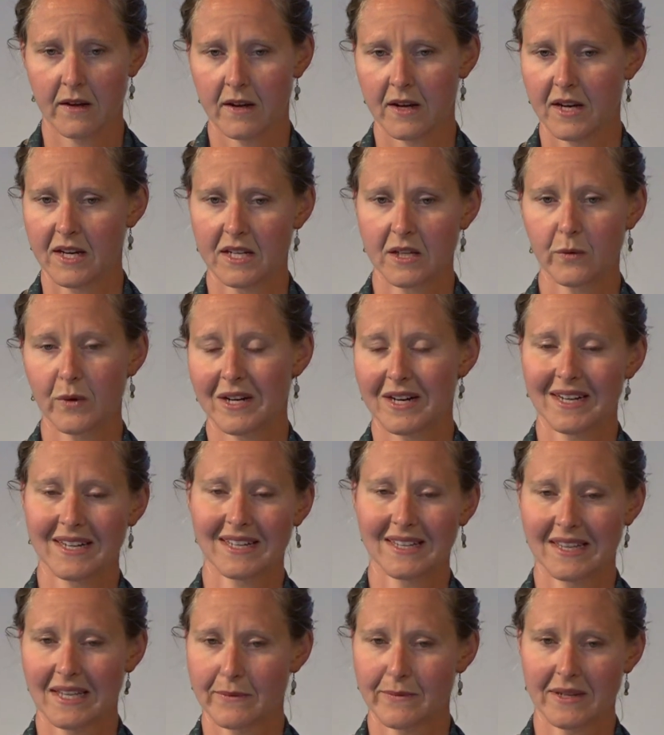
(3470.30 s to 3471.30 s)
Anywhere I
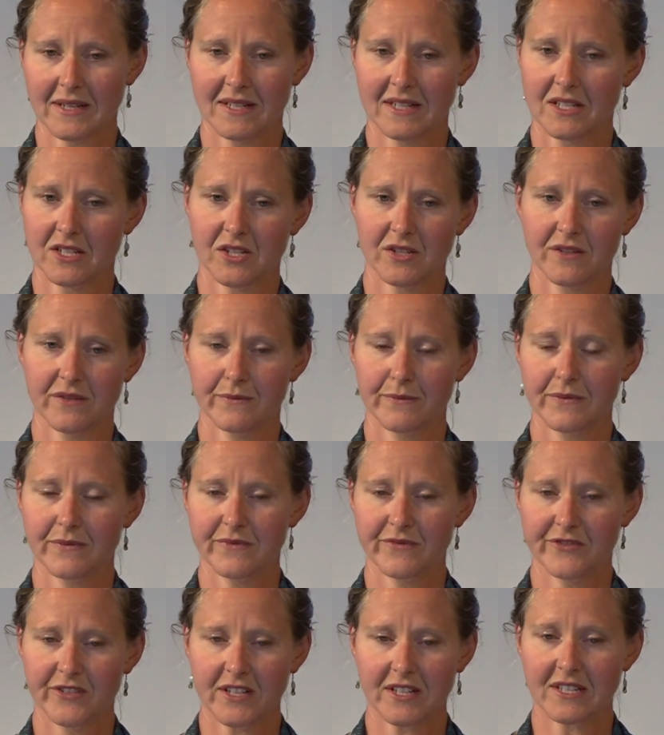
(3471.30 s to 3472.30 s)
can let my
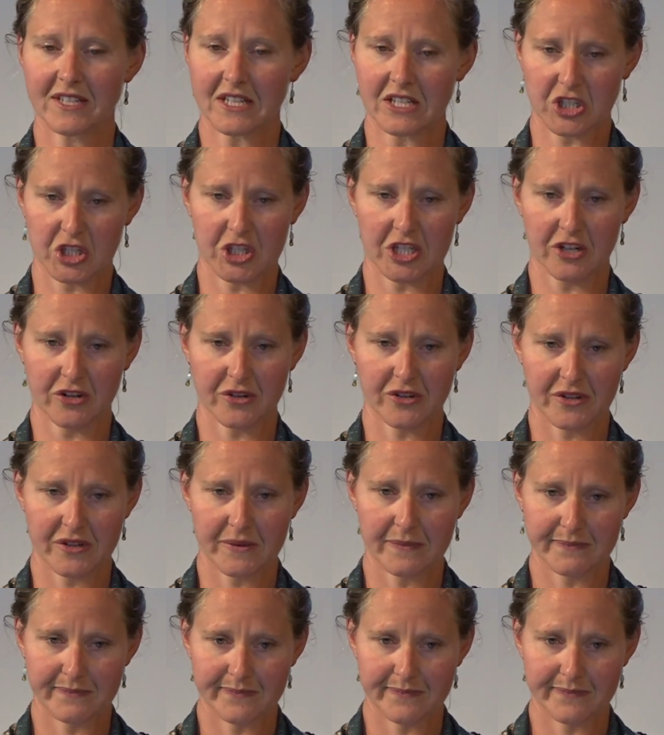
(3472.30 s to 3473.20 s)
feet touch the earth.